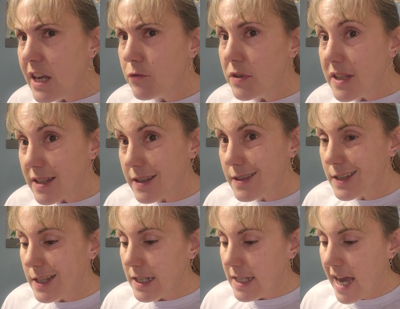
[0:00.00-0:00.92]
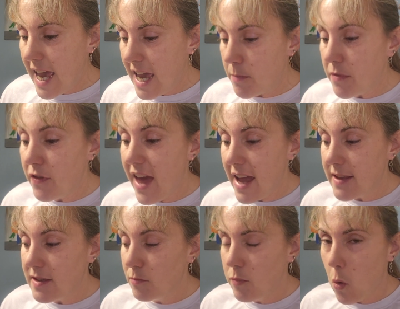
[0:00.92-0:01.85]
resistant tape.
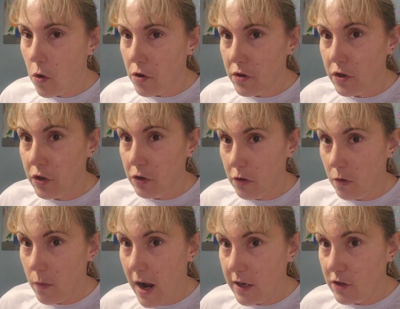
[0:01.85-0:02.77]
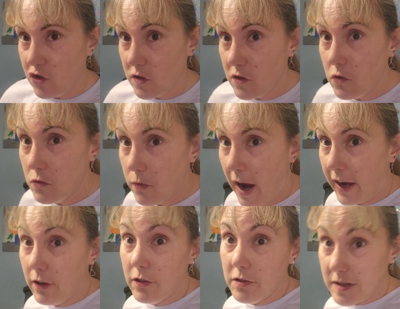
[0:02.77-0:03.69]
That's important. You don't want to just use
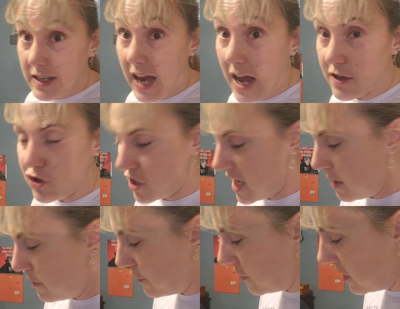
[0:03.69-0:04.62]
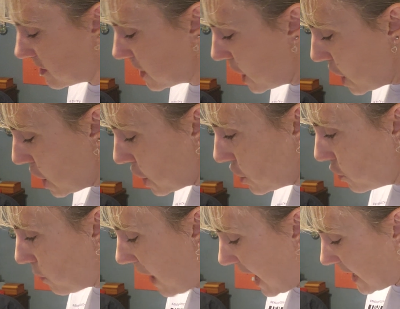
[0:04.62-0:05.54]
regular Scotch tape for this. You
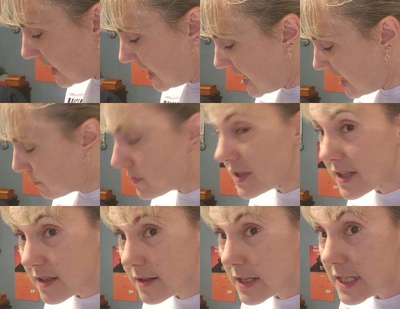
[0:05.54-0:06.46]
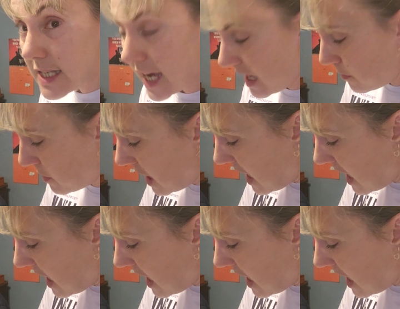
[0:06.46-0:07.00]
want heat resistant tape,